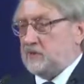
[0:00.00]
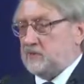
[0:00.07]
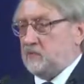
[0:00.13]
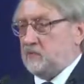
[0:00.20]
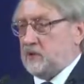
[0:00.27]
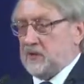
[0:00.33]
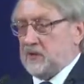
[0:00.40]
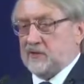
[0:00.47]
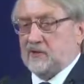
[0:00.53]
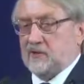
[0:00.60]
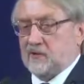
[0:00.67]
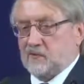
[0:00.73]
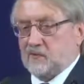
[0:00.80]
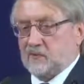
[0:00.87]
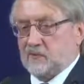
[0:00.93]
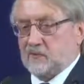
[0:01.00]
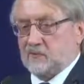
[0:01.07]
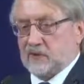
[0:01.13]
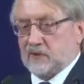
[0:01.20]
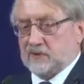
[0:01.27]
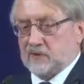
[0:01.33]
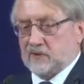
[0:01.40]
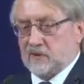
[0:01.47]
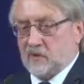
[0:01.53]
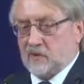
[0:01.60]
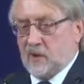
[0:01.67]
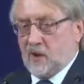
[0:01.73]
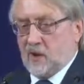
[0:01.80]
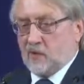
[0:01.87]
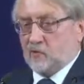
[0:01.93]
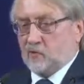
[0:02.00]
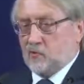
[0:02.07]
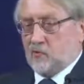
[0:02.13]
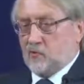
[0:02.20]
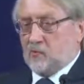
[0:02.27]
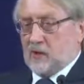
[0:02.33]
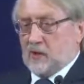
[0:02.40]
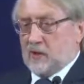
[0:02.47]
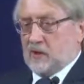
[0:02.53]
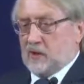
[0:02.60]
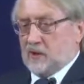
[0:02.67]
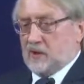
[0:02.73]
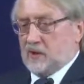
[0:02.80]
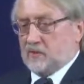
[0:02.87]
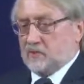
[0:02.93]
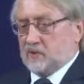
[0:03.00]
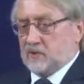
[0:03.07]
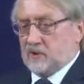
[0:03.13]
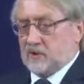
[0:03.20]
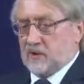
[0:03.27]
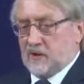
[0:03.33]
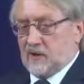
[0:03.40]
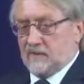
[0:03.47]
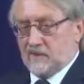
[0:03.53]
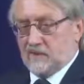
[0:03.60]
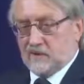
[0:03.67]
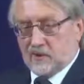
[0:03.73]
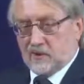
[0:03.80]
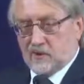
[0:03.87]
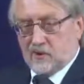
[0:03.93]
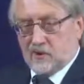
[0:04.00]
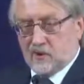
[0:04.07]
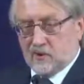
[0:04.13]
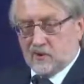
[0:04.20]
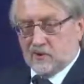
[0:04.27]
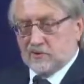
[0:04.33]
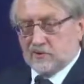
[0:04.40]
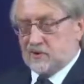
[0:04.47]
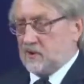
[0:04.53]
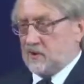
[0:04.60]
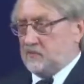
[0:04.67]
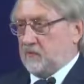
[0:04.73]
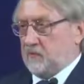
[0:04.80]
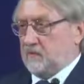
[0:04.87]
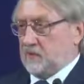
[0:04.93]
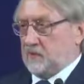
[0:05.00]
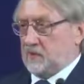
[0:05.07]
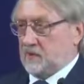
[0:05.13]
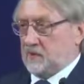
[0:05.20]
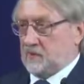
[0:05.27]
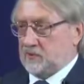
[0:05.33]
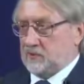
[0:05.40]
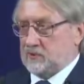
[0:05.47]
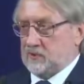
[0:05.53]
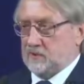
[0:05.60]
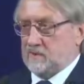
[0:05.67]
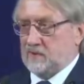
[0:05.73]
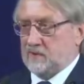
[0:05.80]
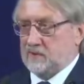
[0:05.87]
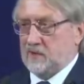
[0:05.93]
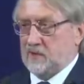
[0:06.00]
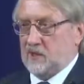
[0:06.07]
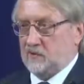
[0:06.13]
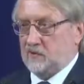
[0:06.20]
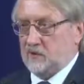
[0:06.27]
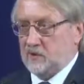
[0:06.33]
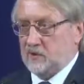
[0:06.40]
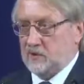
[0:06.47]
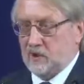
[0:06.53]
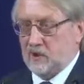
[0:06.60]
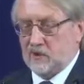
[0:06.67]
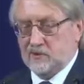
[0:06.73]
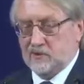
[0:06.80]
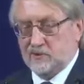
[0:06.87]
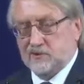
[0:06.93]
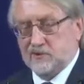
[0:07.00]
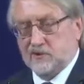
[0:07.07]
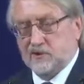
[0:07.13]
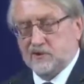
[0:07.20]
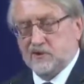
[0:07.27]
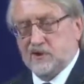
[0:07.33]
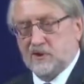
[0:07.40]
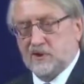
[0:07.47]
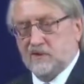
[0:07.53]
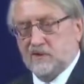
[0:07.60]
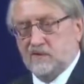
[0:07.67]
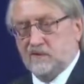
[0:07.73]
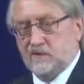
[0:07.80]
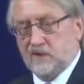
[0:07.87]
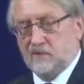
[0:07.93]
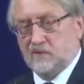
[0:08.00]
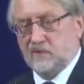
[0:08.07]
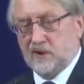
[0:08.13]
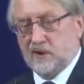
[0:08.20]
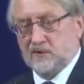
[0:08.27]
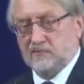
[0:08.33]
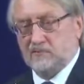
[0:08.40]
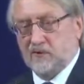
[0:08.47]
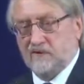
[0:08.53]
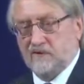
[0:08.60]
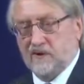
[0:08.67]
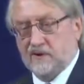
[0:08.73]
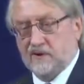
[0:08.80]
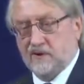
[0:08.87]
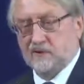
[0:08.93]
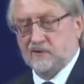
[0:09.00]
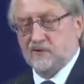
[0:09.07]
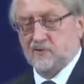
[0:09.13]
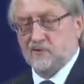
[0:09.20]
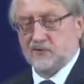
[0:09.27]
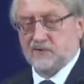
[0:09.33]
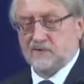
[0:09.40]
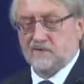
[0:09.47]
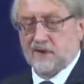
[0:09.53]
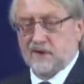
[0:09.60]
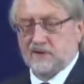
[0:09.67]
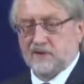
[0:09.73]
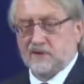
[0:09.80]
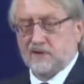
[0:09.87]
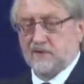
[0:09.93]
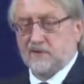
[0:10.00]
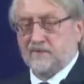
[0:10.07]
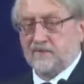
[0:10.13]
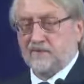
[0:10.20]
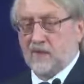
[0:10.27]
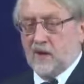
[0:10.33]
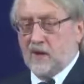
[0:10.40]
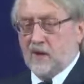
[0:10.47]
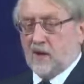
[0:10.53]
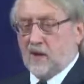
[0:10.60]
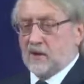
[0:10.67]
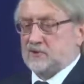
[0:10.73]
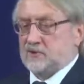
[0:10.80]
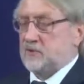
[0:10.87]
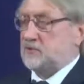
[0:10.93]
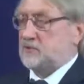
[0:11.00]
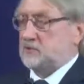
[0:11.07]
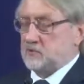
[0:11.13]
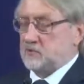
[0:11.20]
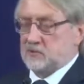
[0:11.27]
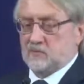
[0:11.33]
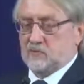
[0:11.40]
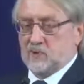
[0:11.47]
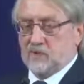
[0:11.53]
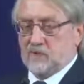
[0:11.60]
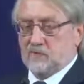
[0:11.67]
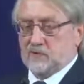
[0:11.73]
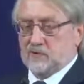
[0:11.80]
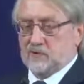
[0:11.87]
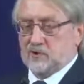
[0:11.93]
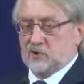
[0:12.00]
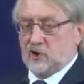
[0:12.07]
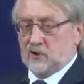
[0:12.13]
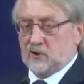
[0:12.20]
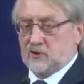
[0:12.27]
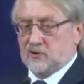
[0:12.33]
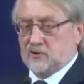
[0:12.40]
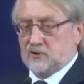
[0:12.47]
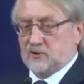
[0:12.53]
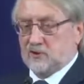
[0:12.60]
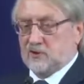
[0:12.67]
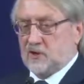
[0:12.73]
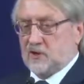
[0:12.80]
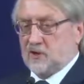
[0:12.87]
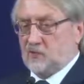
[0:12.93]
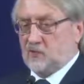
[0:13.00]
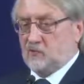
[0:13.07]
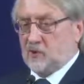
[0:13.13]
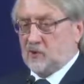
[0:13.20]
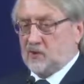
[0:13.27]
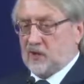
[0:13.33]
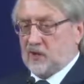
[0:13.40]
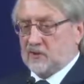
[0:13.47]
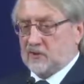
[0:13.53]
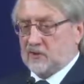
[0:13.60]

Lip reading: The chemo medication with a prolonged activity also has been working. So cabotegravir, you all know about it.